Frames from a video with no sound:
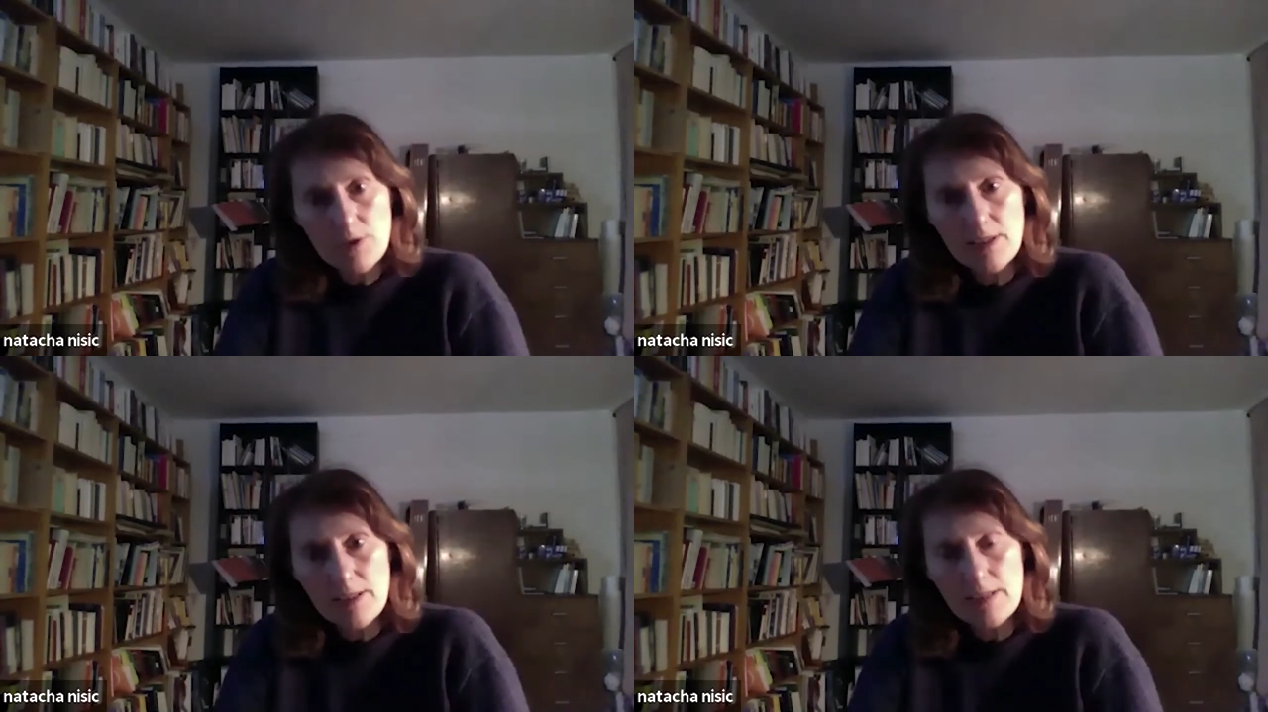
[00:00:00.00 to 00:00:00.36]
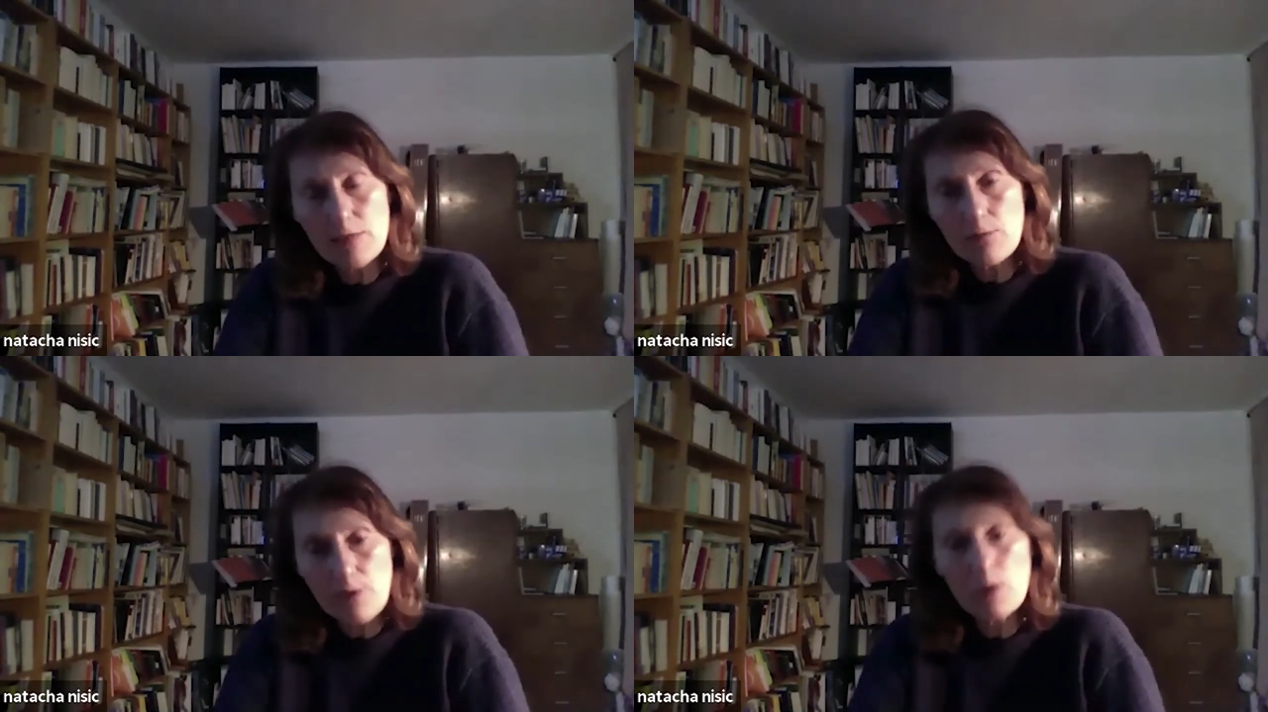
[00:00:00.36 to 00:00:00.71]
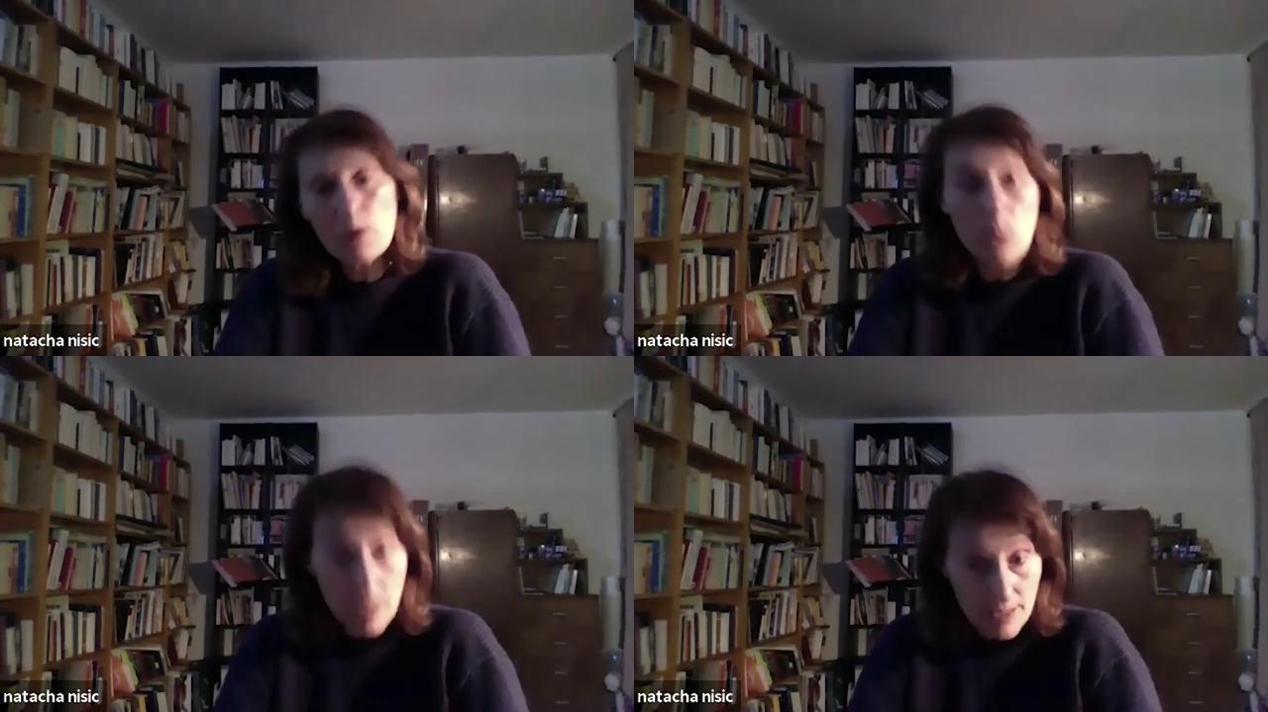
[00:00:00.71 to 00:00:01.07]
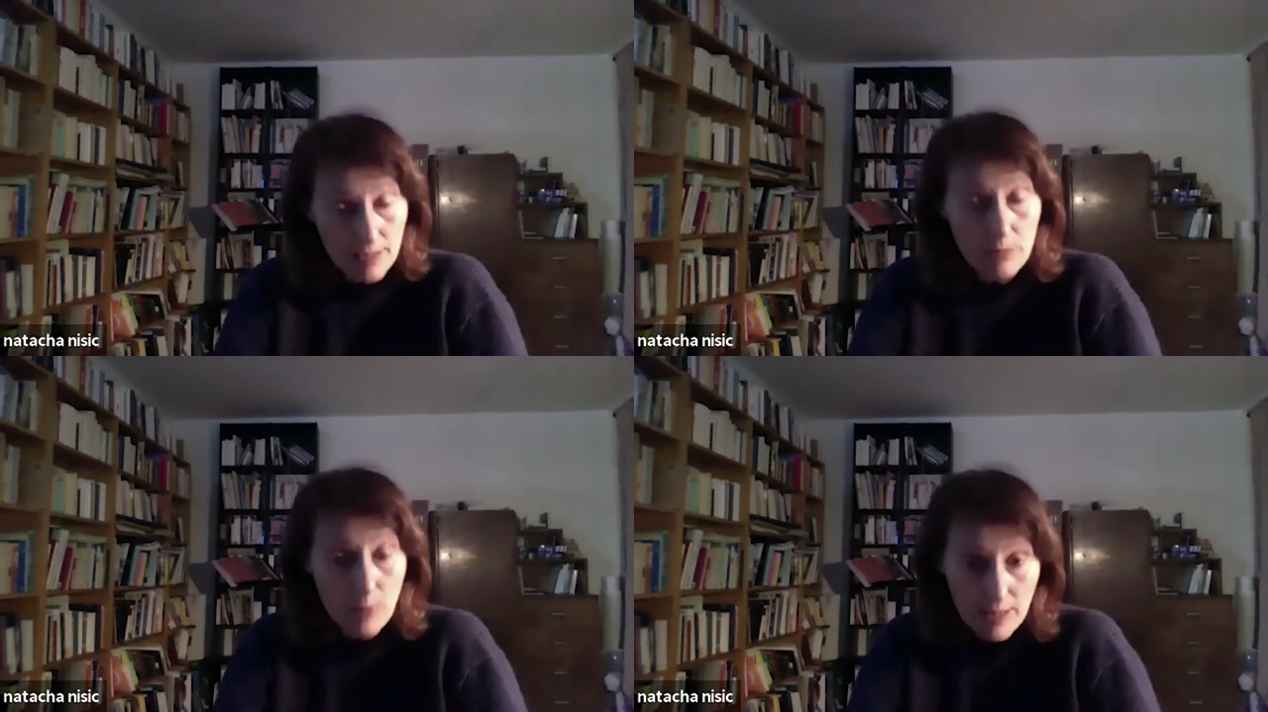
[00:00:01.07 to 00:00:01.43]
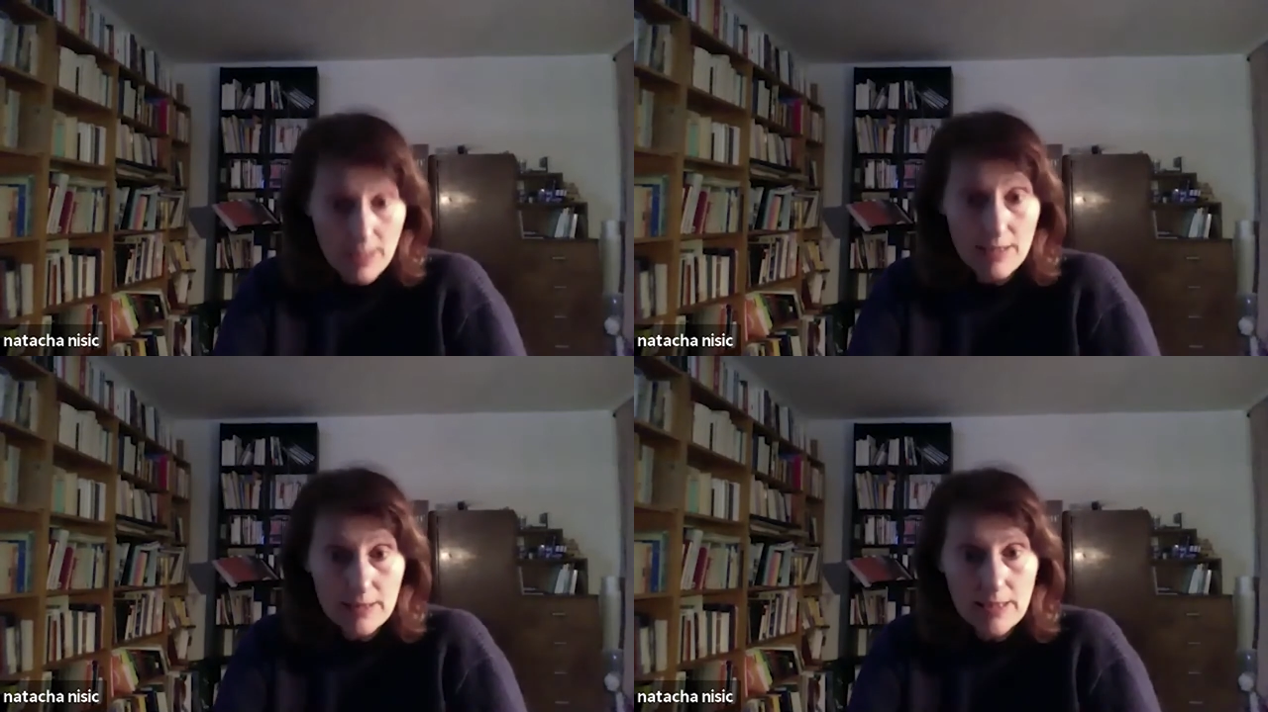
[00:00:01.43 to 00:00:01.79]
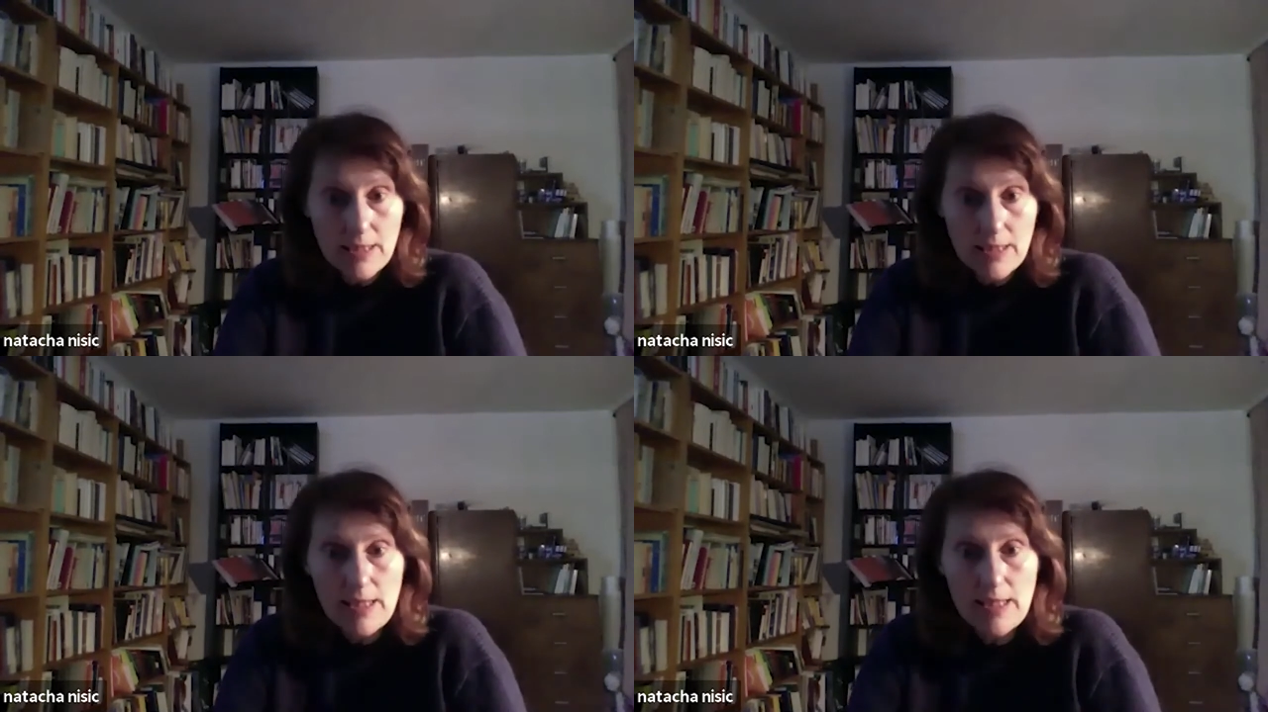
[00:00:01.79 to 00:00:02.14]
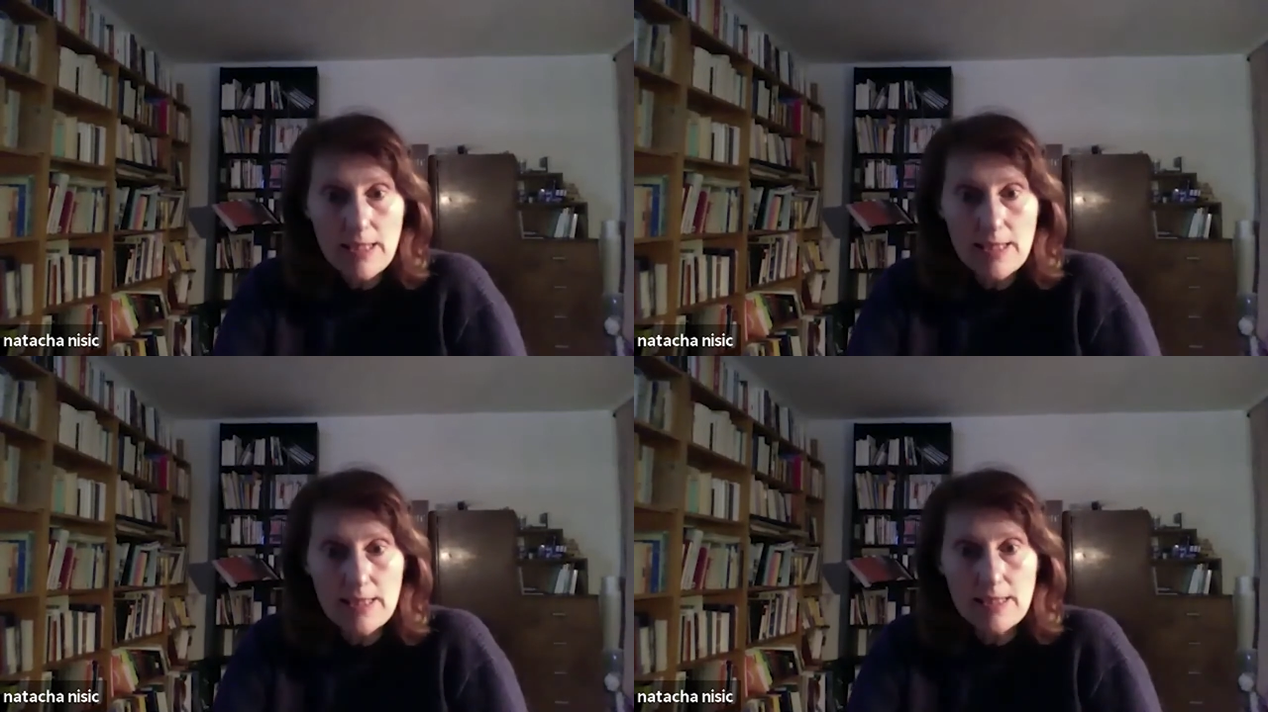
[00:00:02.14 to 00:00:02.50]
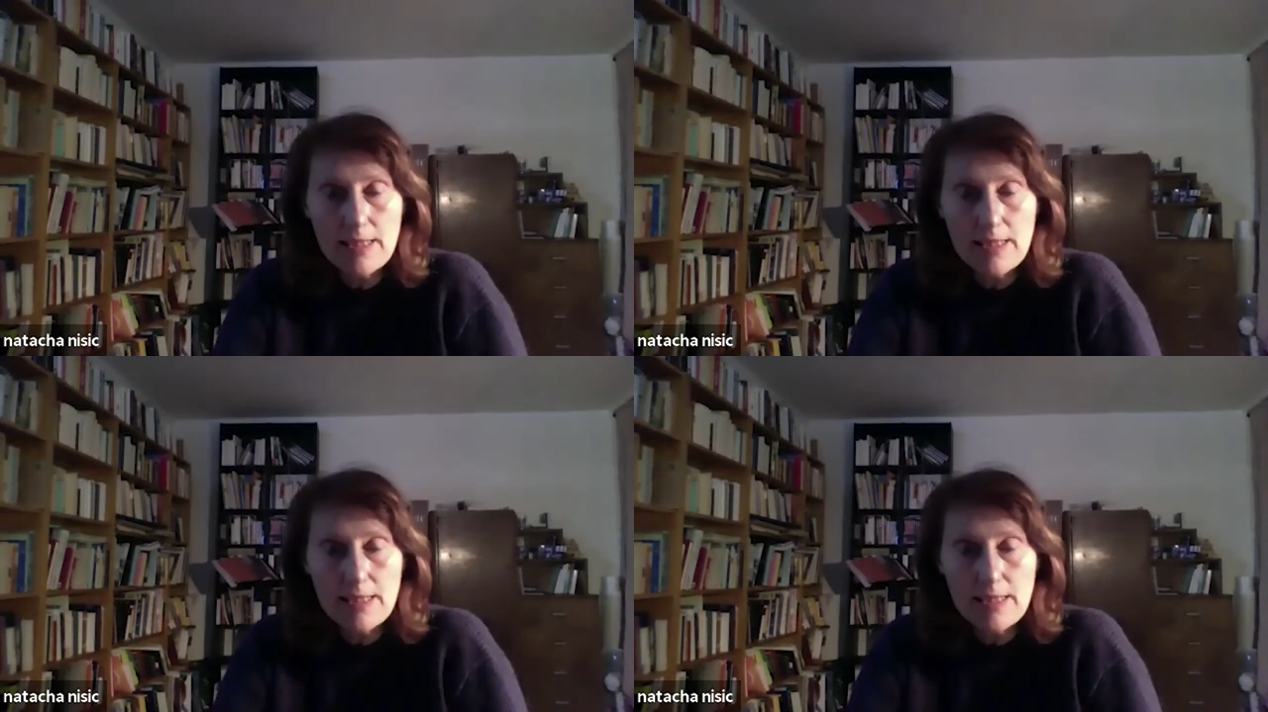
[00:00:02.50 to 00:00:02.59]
and it's very rare and